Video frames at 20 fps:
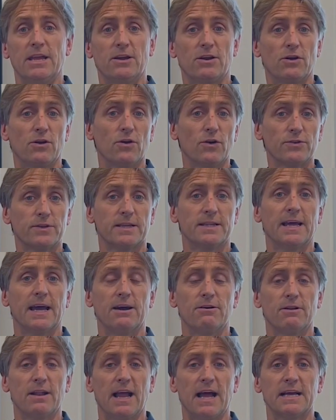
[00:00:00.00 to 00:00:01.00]
you can go to
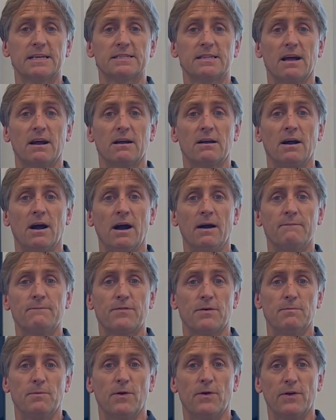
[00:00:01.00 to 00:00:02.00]
taoglas.com
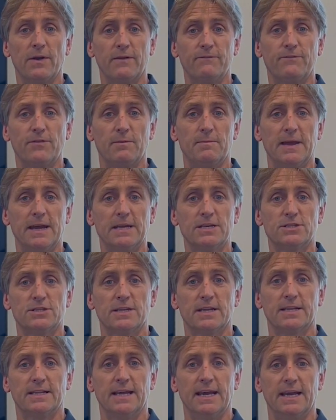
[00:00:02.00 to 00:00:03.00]
for more
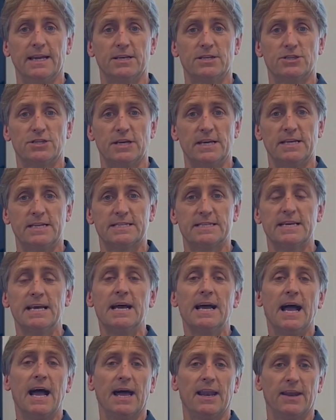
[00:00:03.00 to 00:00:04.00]
information and data sheets
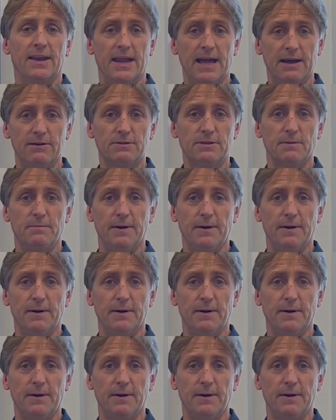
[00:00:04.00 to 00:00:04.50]
and on how to